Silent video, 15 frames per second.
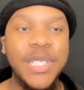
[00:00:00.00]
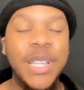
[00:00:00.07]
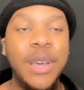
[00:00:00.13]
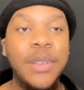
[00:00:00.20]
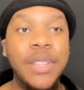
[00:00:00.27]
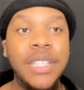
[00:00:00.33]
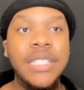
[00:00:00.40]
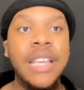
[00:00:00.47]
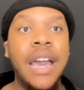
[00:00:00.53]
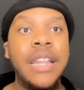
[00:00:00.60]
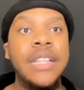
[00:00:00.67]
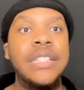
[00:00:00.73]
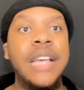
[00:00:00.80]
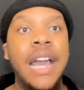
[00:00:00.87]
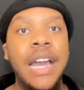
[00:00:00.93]
So this kind
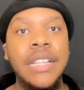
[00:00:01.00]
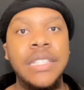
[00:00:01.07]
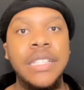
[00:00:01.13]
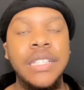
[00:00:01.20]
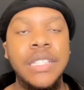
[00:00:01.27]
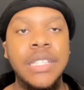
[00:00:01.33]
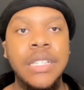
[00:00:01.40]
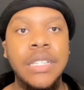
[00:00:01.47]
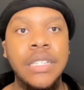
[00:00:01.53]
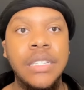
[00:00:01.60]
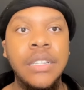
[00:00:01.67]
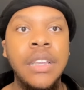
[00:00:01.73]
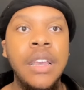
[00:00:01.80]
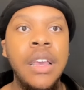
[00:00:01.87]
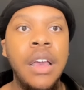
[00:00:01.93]
of ties into